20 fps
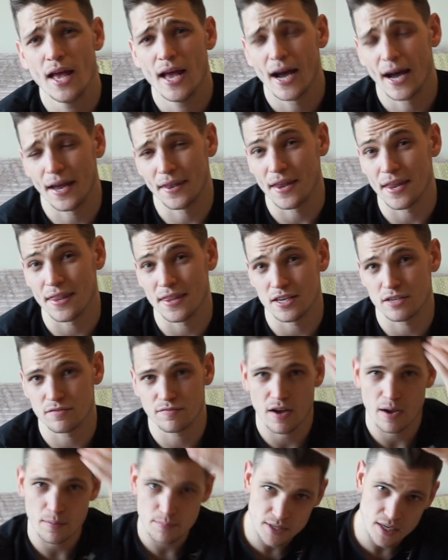And then this
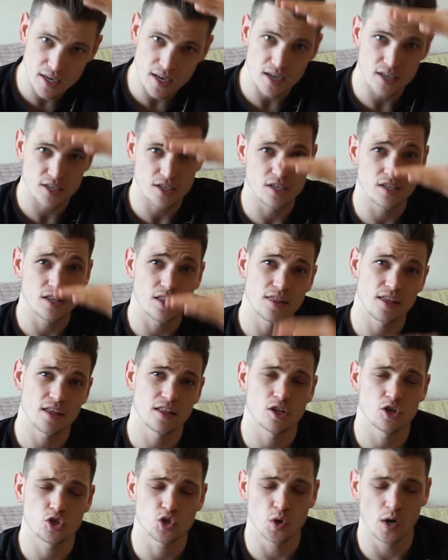fat percentage is the thing
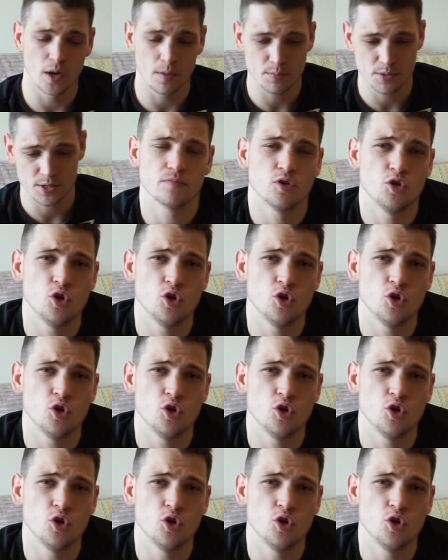that drops.